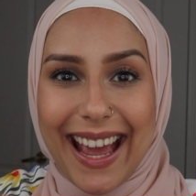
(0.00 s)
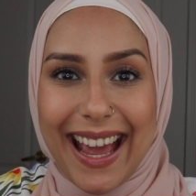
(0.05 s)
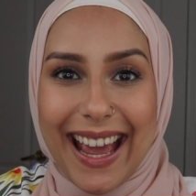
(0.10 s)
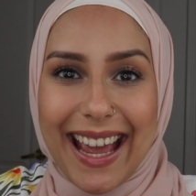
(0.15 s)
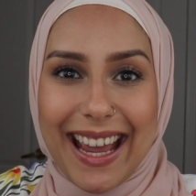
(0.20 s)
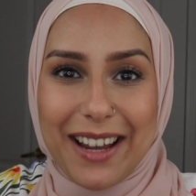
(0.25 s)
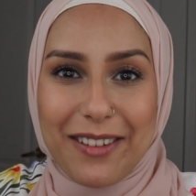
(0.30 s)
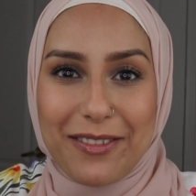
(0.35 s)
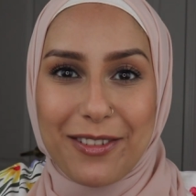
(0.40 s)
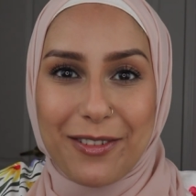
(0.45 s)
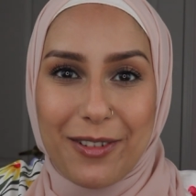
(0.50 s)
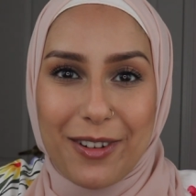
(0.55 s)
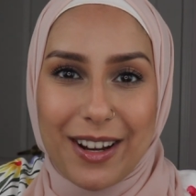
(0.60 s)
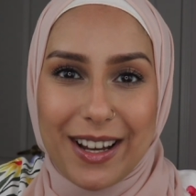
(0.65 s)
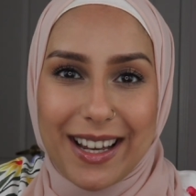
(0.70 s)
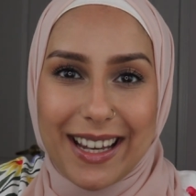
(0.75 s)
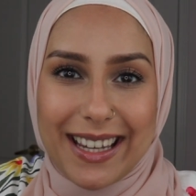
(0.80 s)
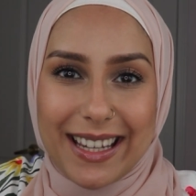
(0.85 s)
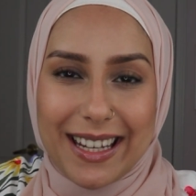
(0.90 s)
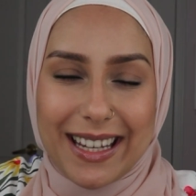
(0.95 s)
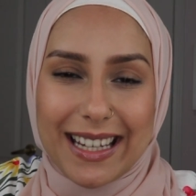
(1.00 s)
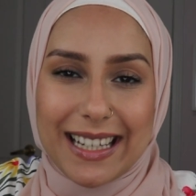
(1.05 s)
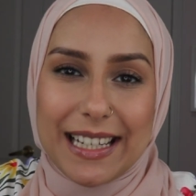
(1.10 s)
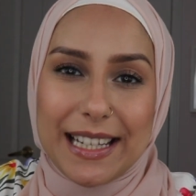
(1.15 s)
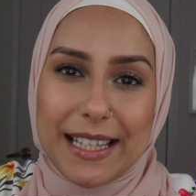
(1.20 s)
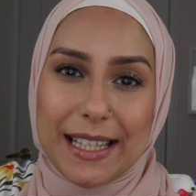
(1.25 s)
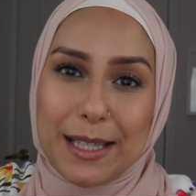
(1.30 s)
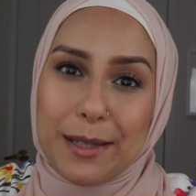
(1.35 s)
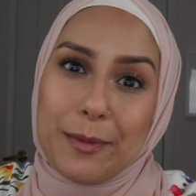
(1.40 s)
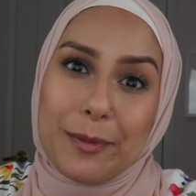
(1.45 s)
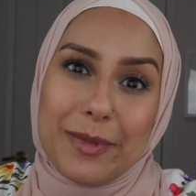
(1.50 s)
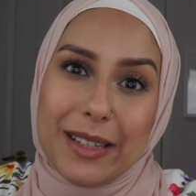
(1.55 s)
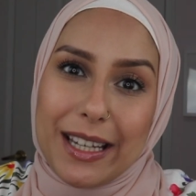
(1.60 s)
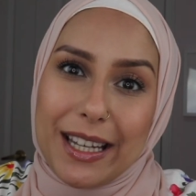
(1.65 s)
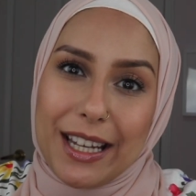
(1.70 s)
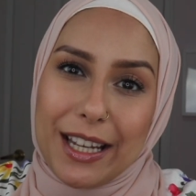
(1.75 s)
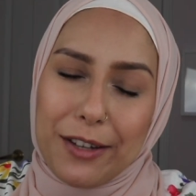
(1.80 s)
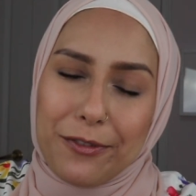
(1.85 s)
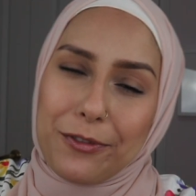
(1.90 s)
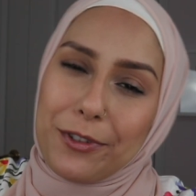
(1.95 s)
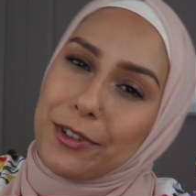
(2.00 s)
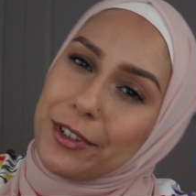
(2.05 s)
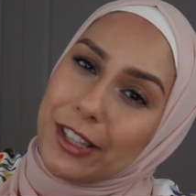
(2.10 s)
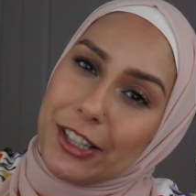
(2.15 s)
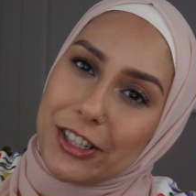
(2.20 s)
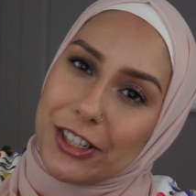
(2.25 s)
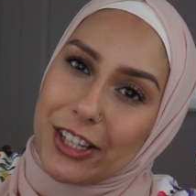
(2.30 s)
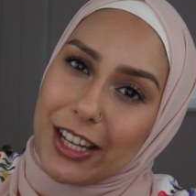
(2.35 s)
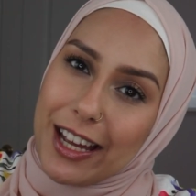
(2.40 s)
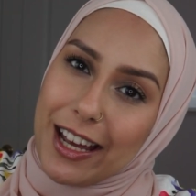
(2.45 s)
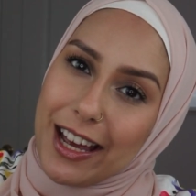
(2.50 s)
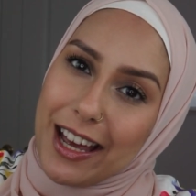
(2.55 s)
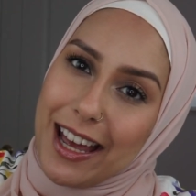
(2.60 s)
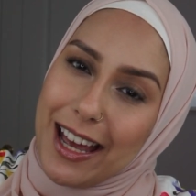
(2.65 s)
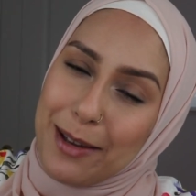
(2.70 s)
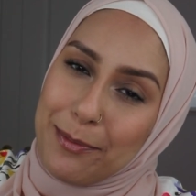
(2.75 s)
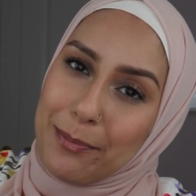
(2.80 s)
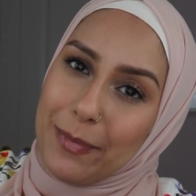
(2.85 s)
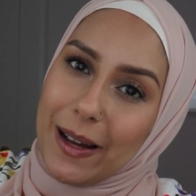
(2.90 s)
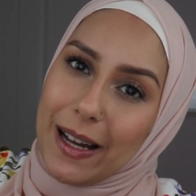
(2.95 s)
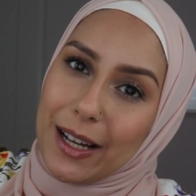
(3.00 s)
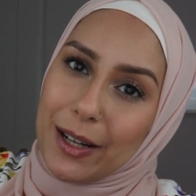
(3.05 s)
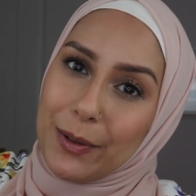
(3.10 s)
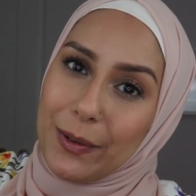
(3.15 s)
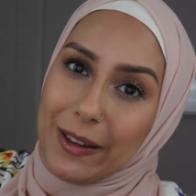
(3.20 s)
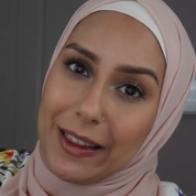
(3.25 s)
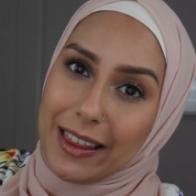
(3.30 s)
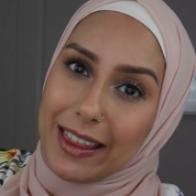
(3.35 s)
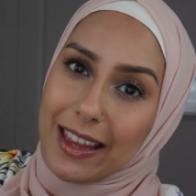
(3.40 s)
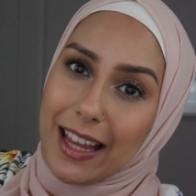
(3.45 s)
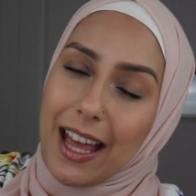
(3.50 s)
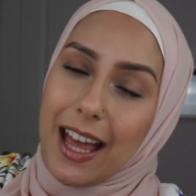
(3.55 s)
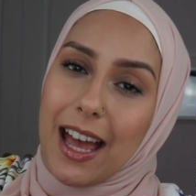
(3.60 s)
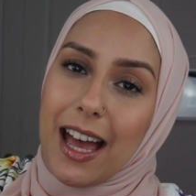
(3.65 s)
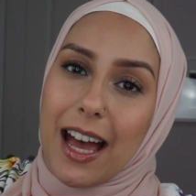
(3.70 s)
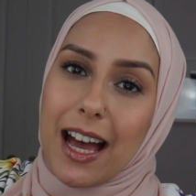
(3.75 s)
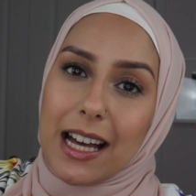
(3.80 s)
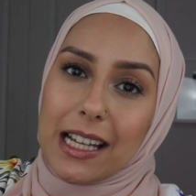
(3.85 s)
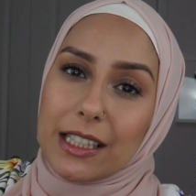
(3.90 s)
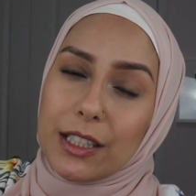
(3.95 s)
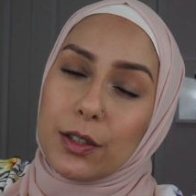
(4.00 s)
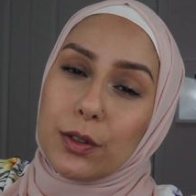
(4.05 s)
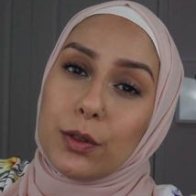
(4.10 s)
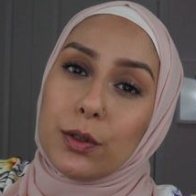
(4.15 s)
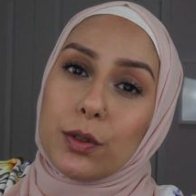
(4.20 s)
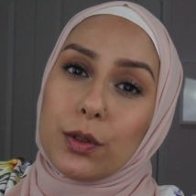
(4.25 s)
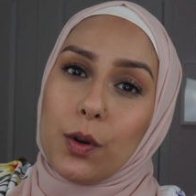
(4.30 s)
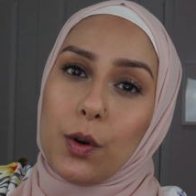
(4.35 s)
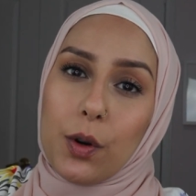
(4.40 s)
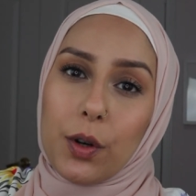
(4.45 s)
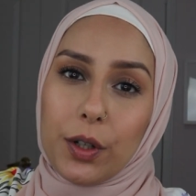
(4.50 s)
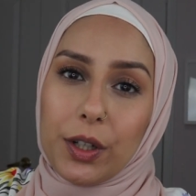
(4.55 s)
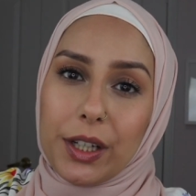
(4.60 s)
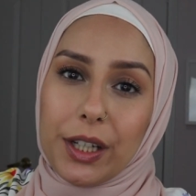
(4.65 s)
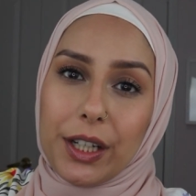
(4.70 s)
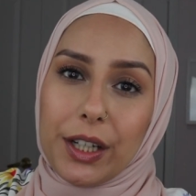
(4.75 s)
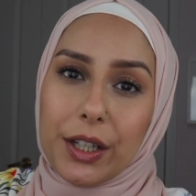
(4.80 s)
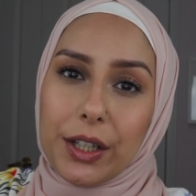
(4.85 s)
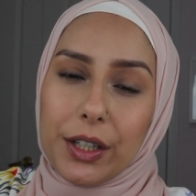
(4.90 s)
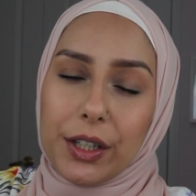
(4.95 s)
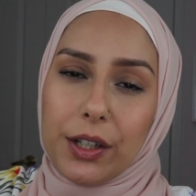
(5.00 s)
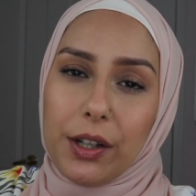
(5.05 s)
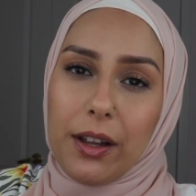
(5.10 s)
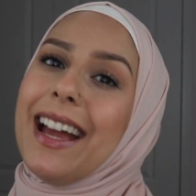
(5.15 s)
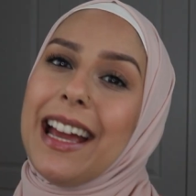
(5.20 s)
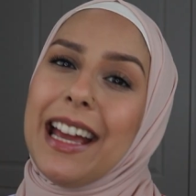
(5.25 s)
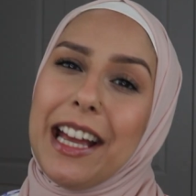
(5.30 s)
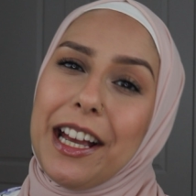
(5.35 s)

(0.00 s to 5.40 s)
Hey everyone, it's me, Farishta. I'm back with a tutorial.